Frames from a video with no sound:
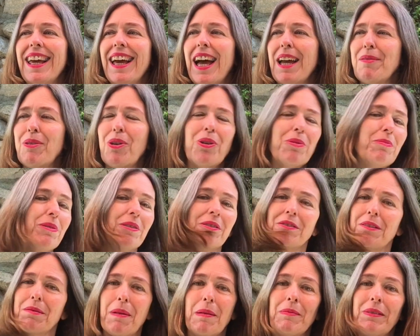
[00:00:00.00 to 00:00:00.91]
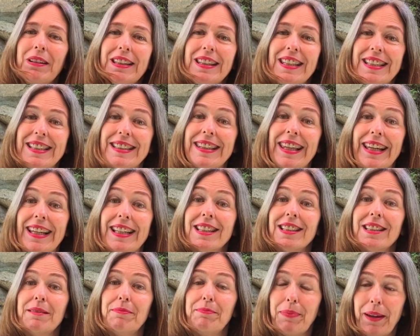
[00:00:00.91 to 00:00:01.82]
I'm horrible at remembering these
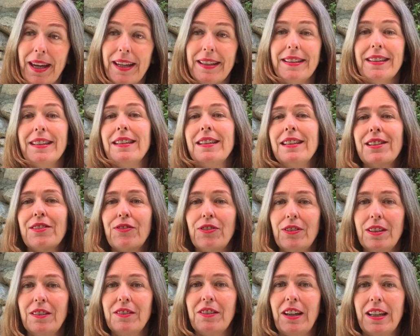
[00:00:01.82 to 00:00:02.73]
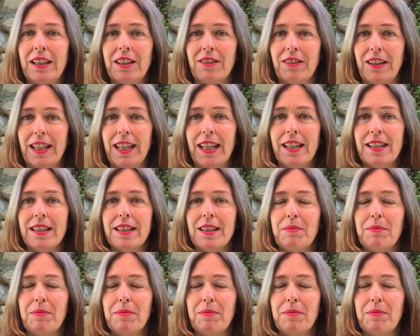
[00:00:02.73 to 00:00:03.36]
things, but it's full of great ingredients.